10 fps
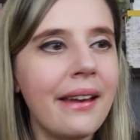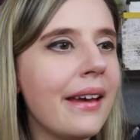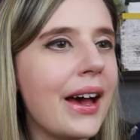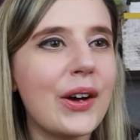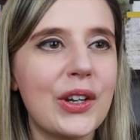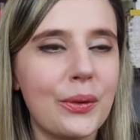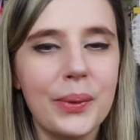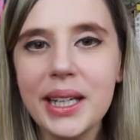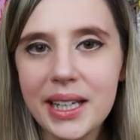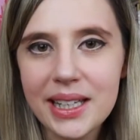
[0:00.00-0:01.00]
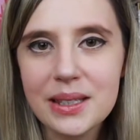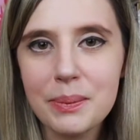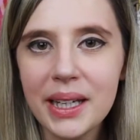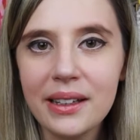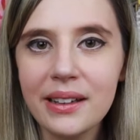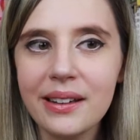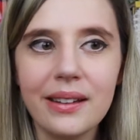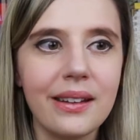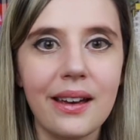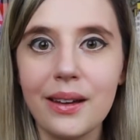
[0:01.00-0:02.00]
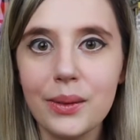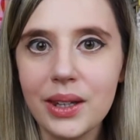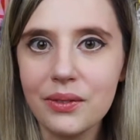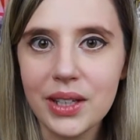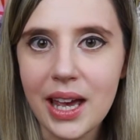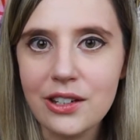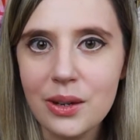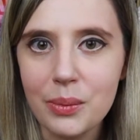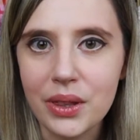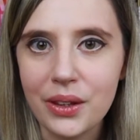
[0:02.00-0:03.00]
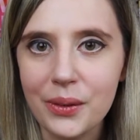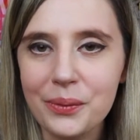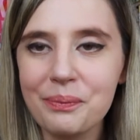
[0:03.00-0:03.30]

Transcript: how your week has been, and I would love to catch up with you.